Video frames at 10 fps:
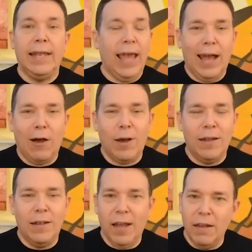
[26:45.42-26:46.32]
now
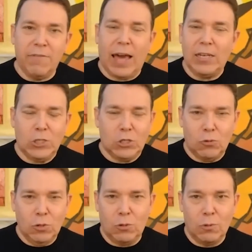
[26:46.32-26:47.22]
none of that is
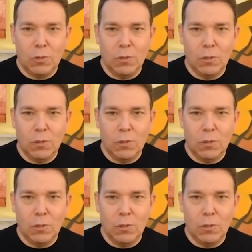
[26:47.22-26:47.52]
true